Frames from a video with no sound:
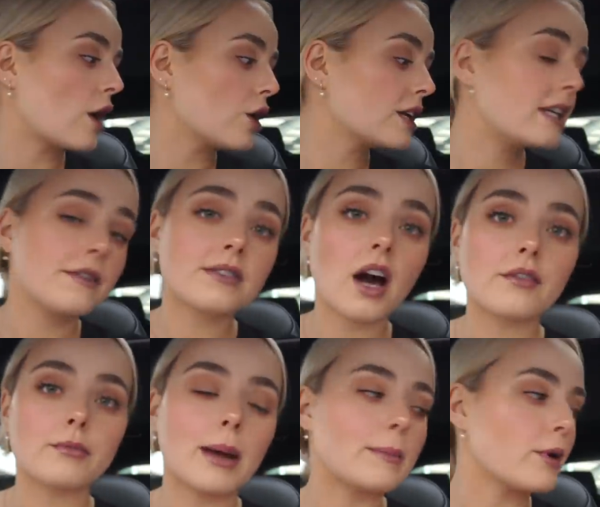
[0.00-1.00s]
got a gift card
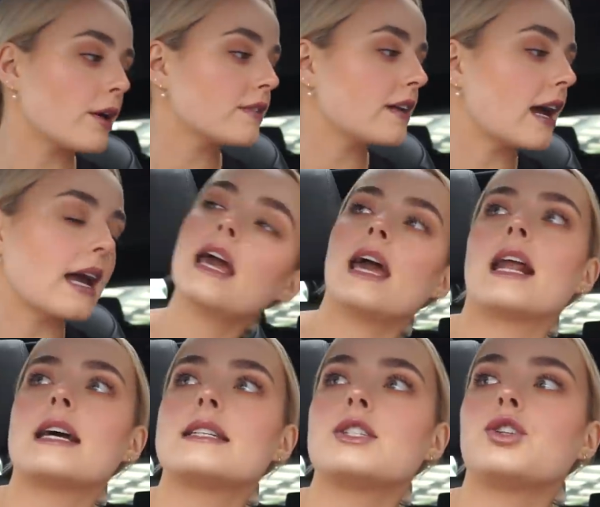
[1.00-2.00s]
for my birthday
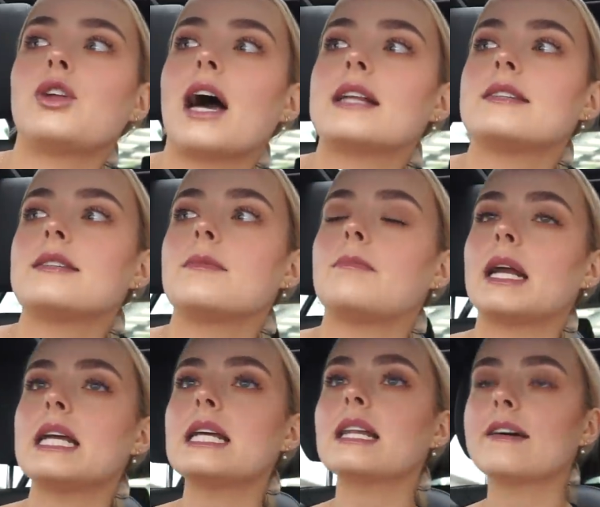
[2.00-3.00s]
and I still had some
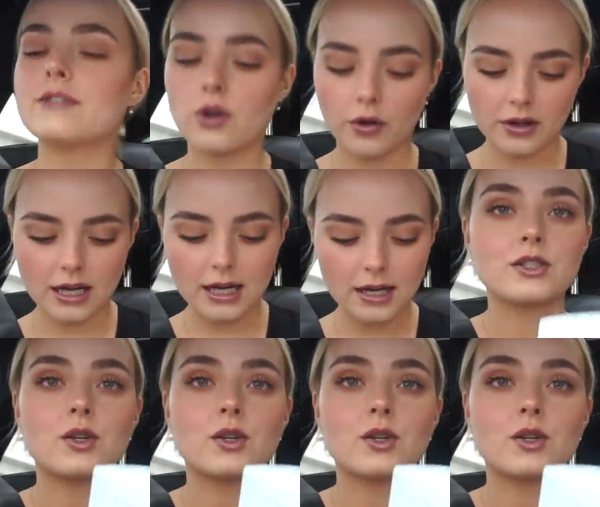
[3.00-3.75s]
money left on there.